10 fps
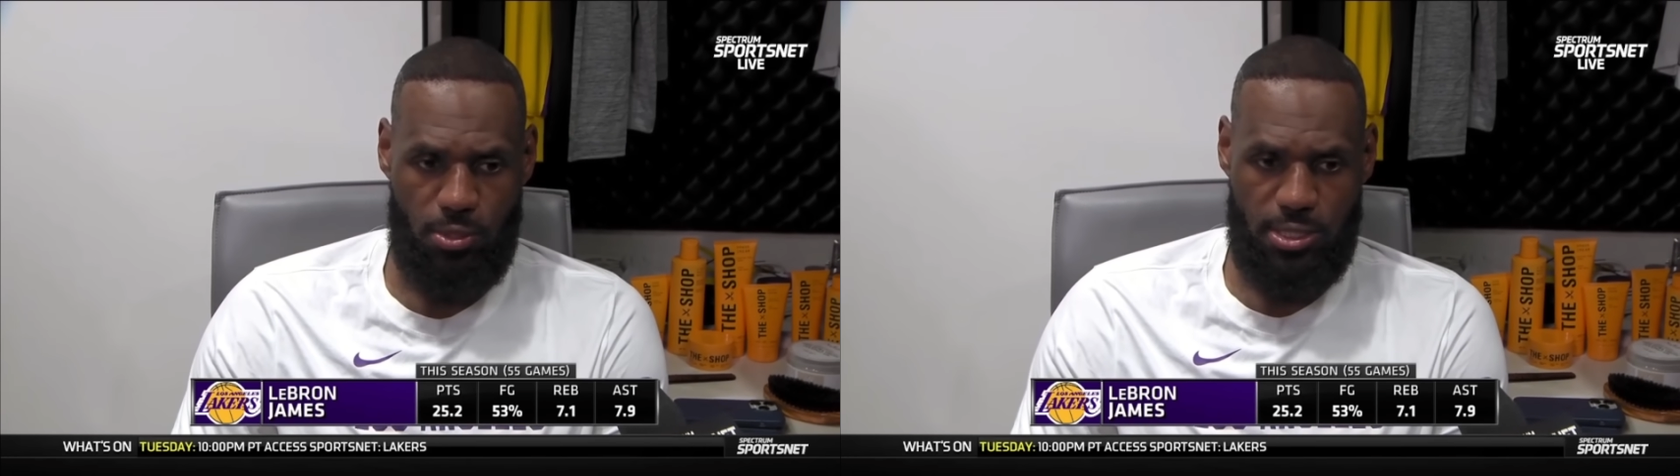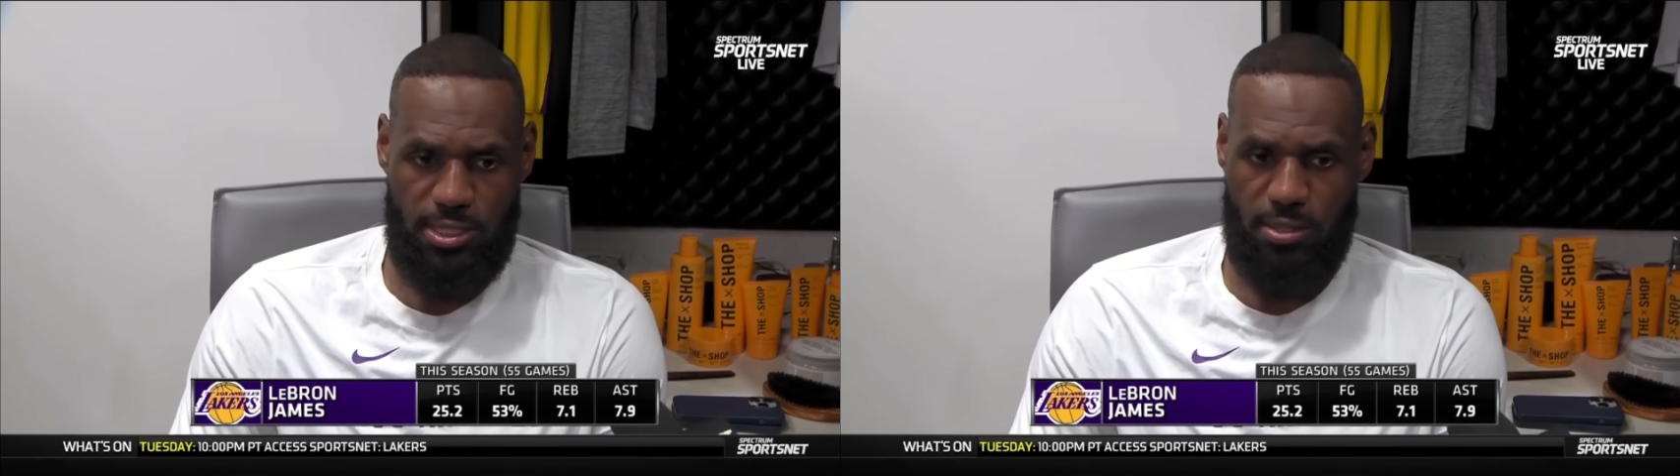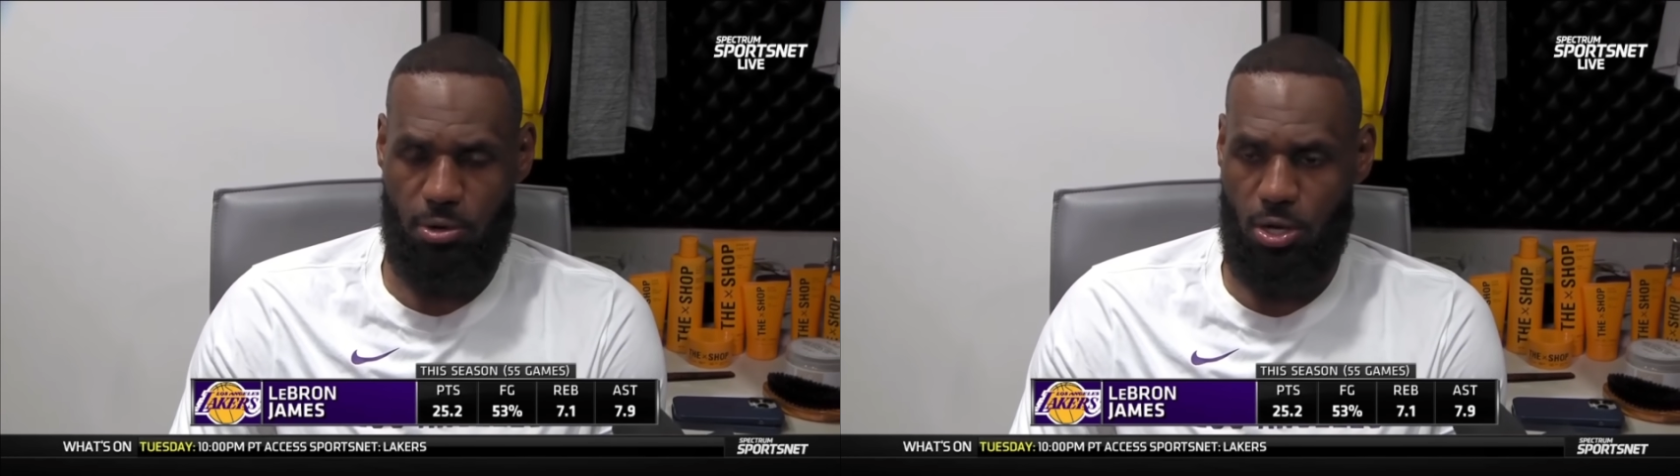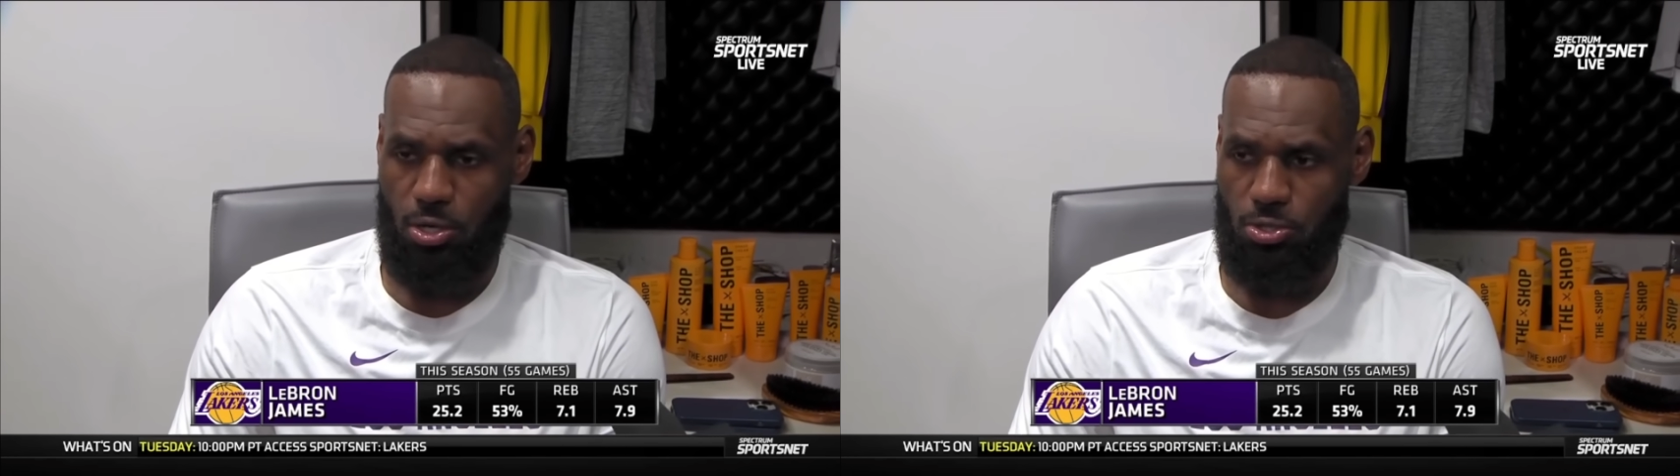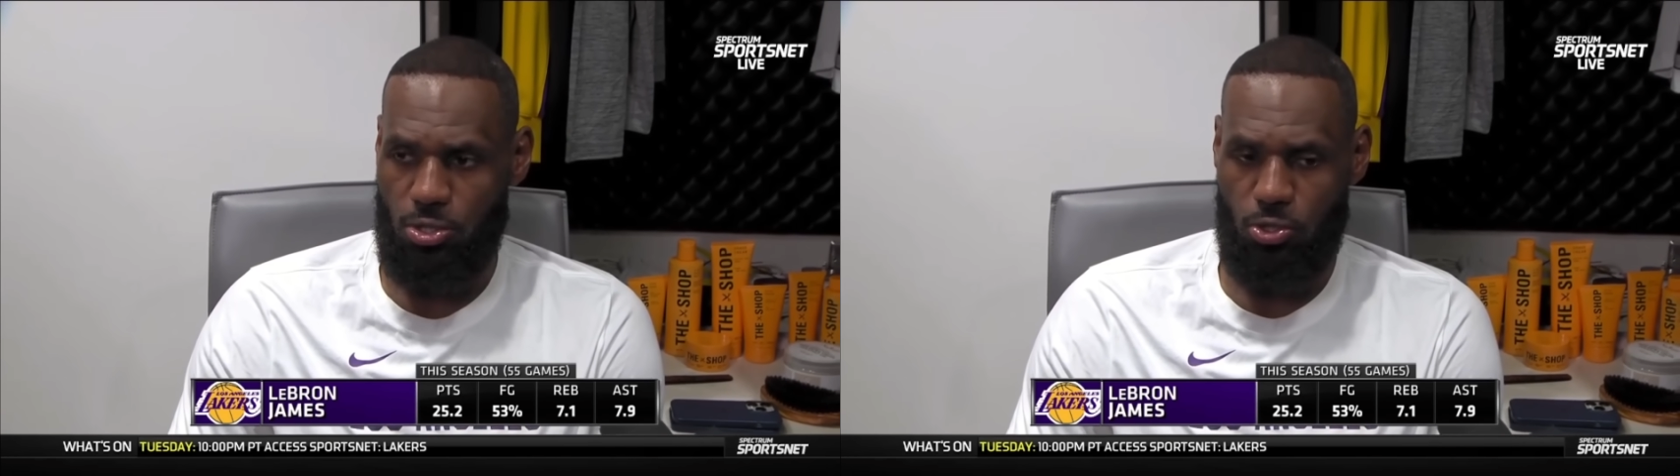once he see the ball
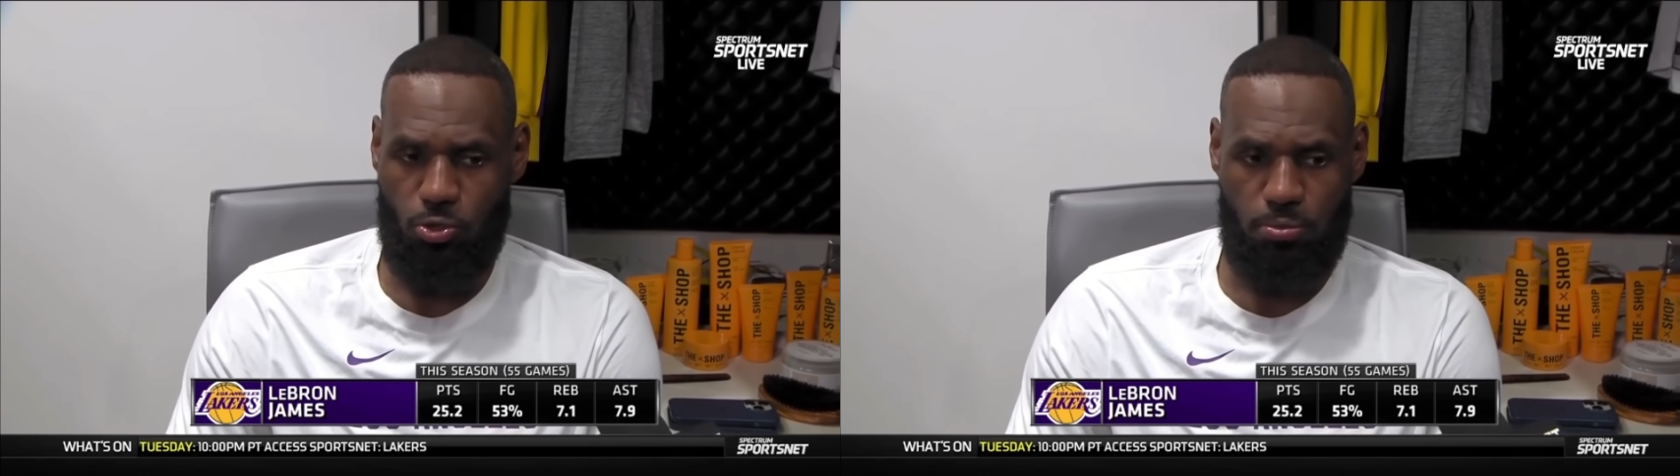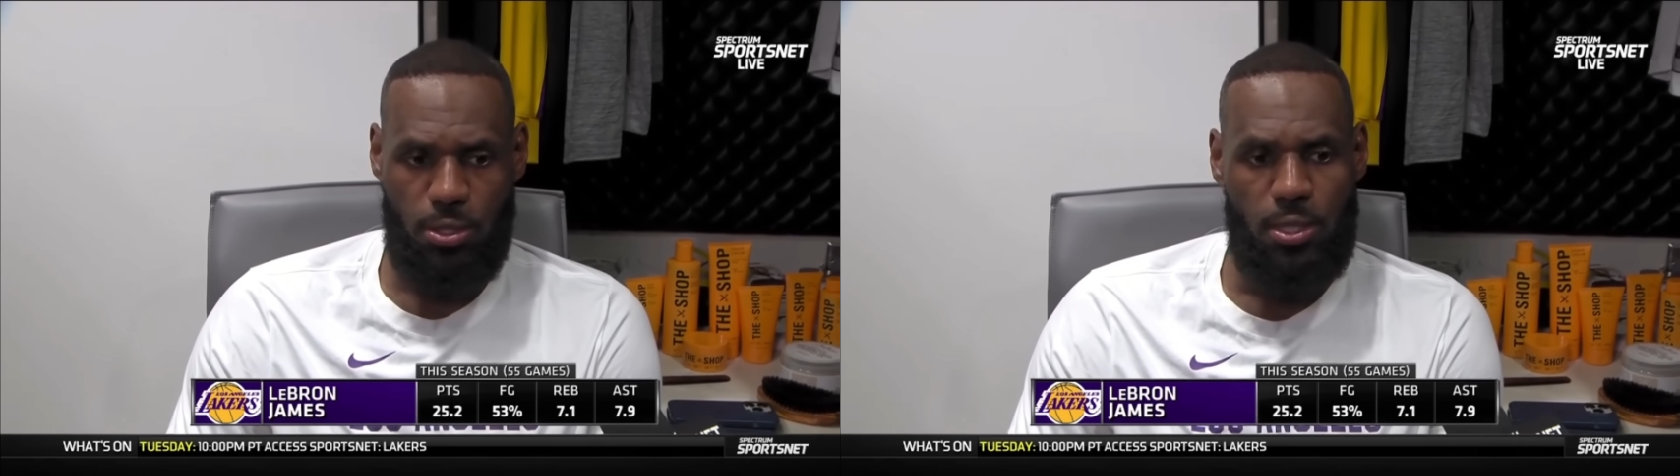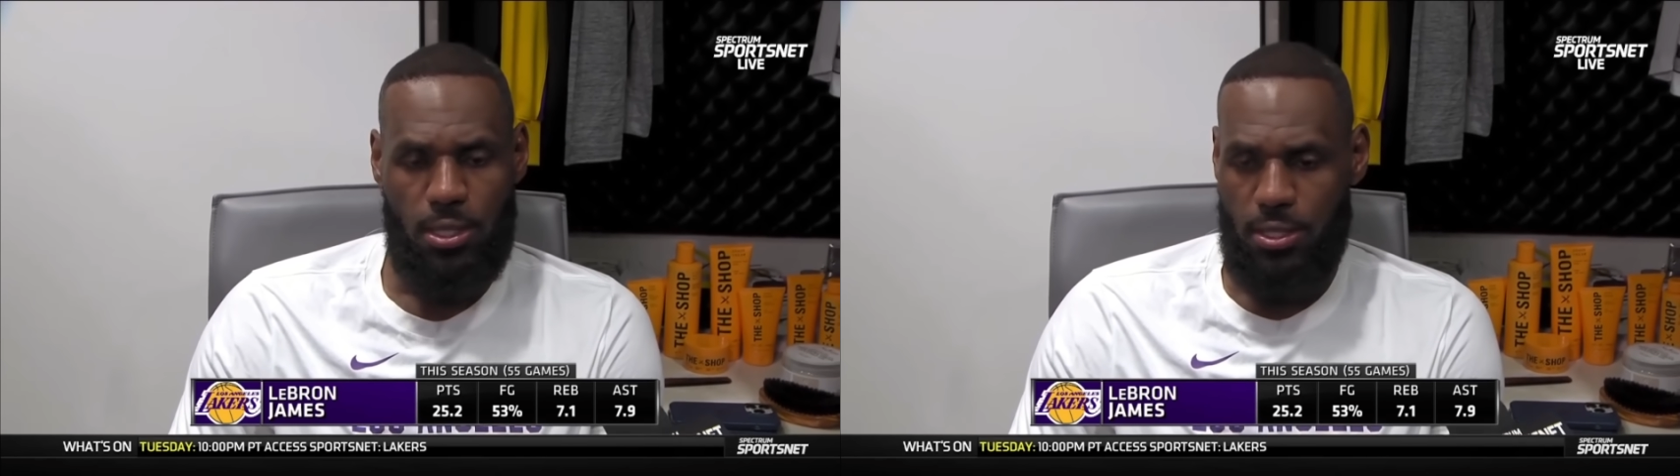go through the hoop,